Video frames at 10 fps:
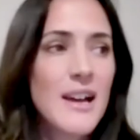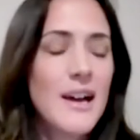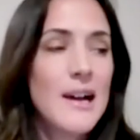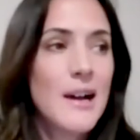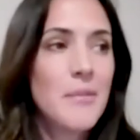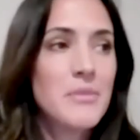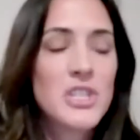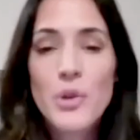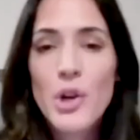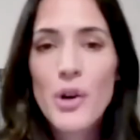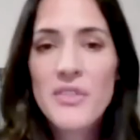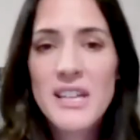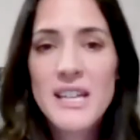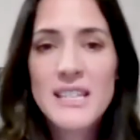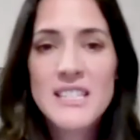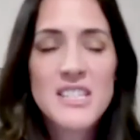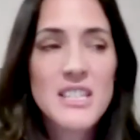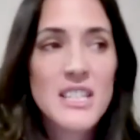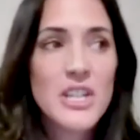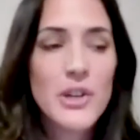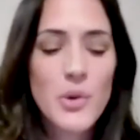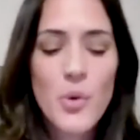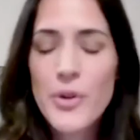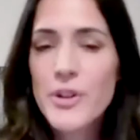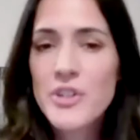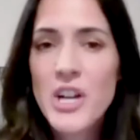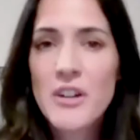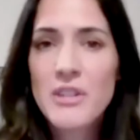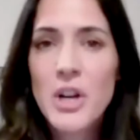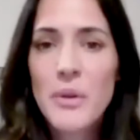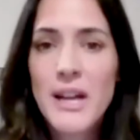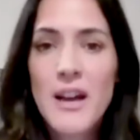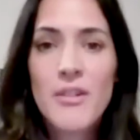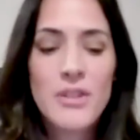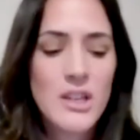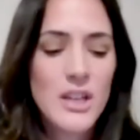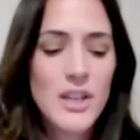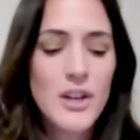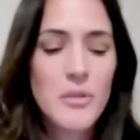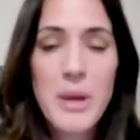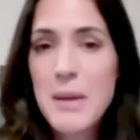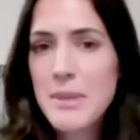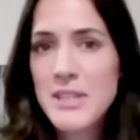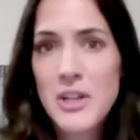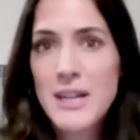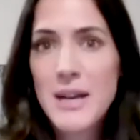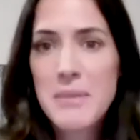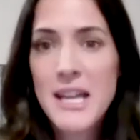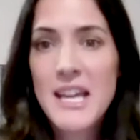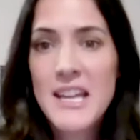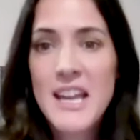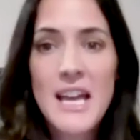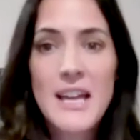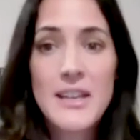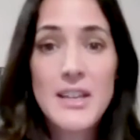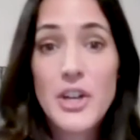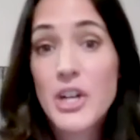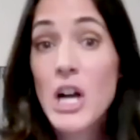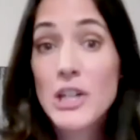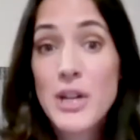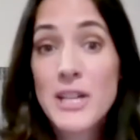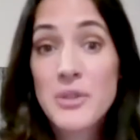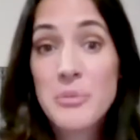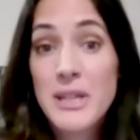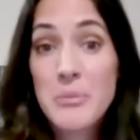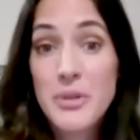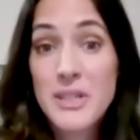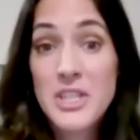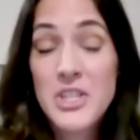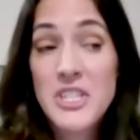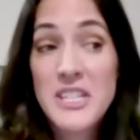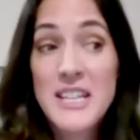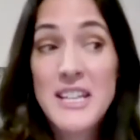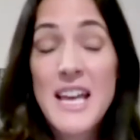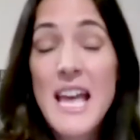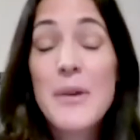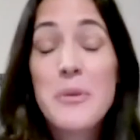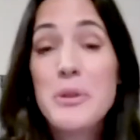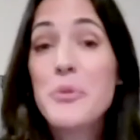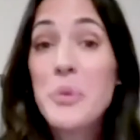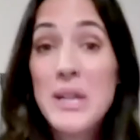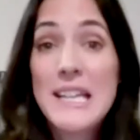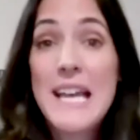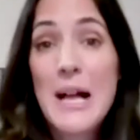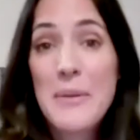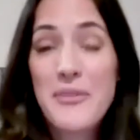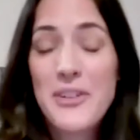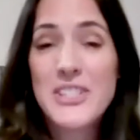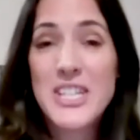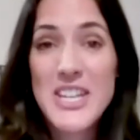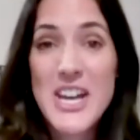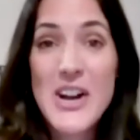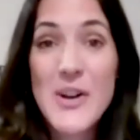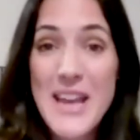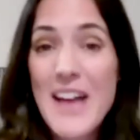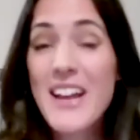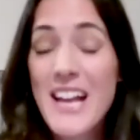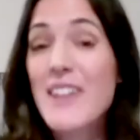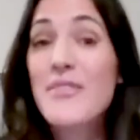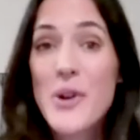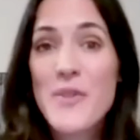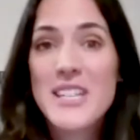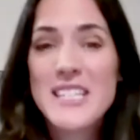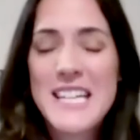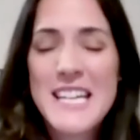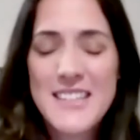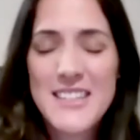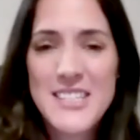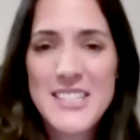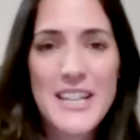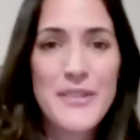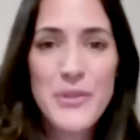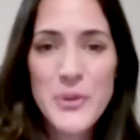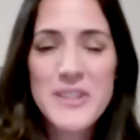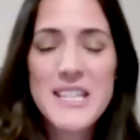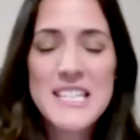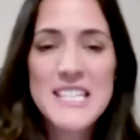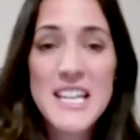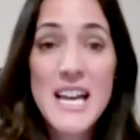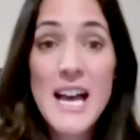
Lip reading: So COVID hits, your orders aren't going out, your payments aren't coming in, and your contracts are being breached. It would be really helpful to know now that kind of COVID has hit, and this has kind of fueled this.